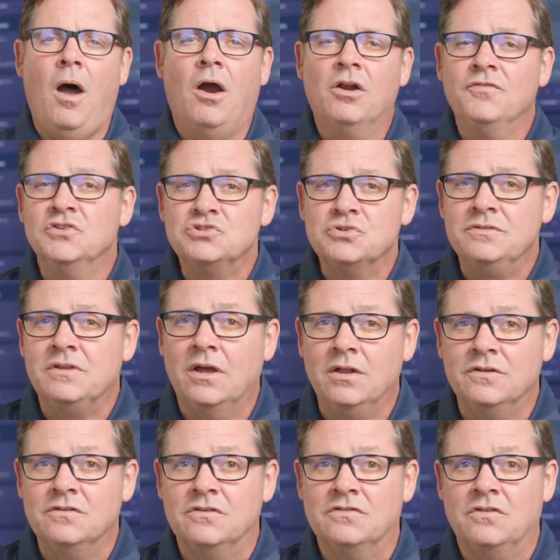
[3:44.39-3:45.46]
Artificial
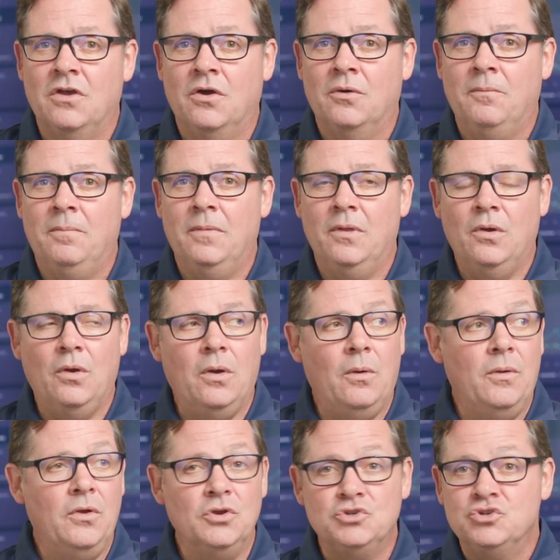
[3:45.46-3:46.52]
intelligence, though,
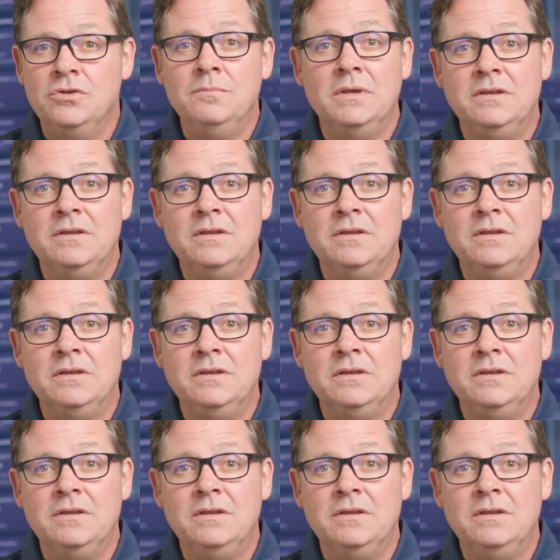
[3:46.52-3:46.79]
shouldn't